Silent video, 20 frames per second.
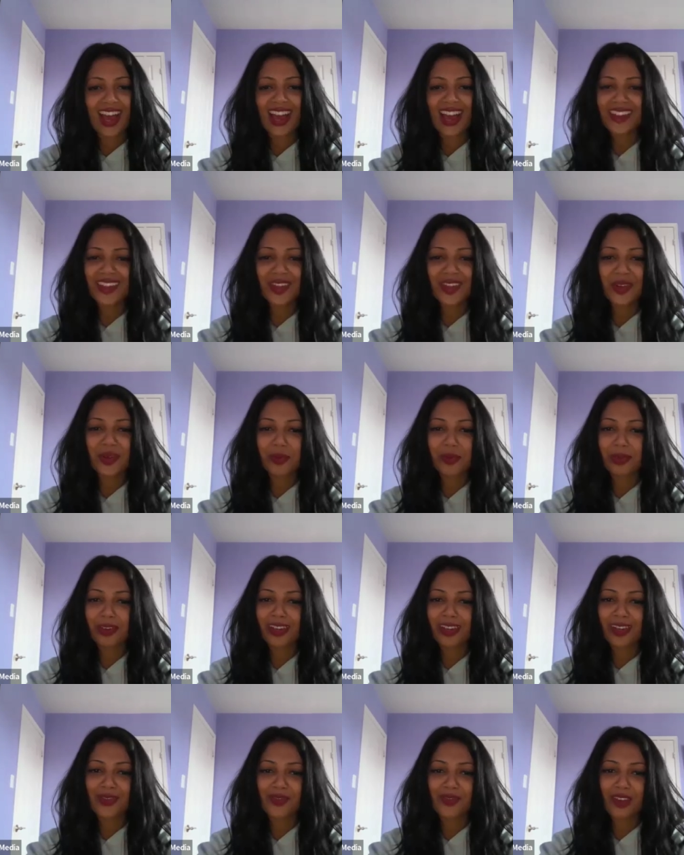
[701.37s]
think you're
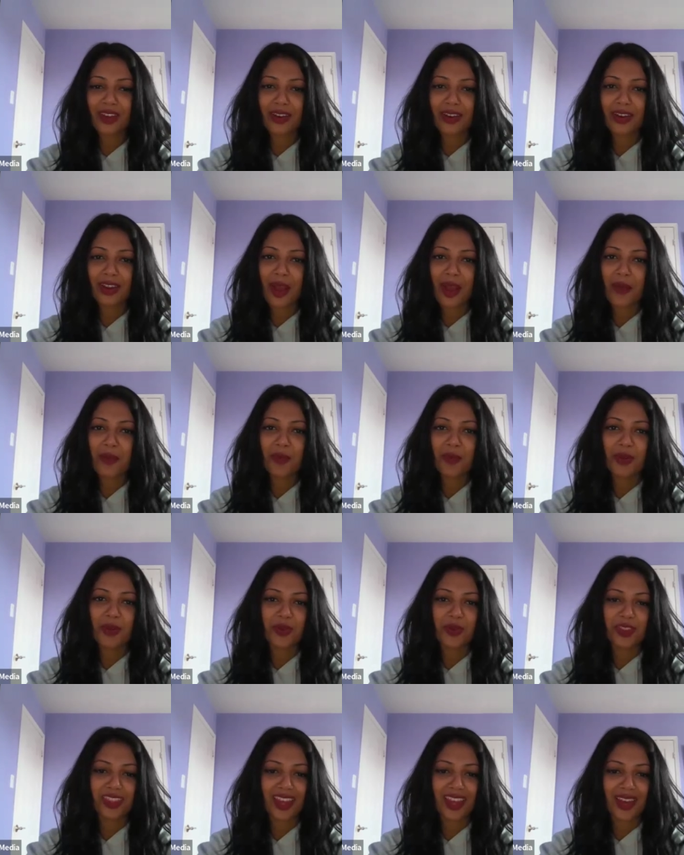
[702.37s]
being very humble
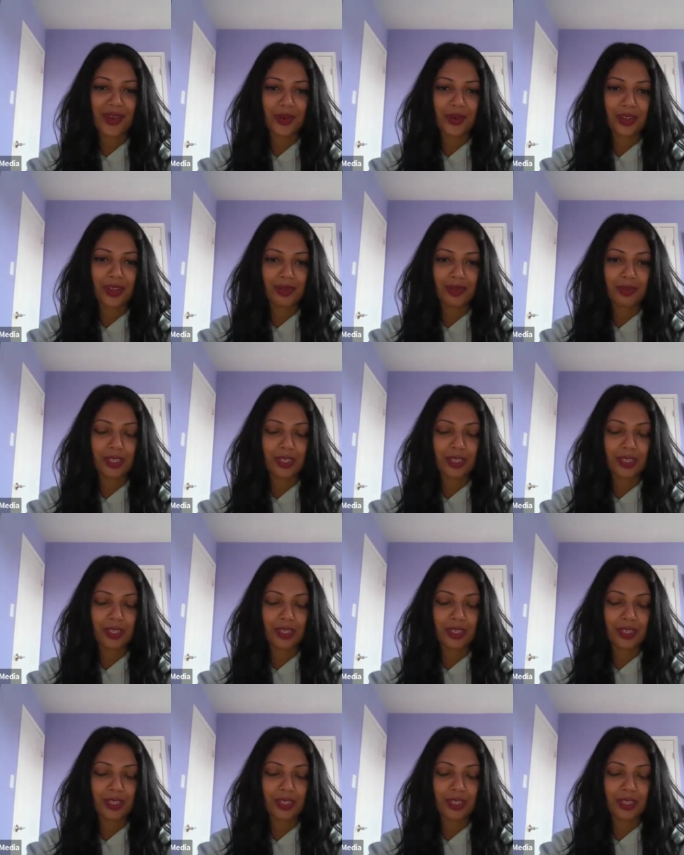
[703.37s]
with that one,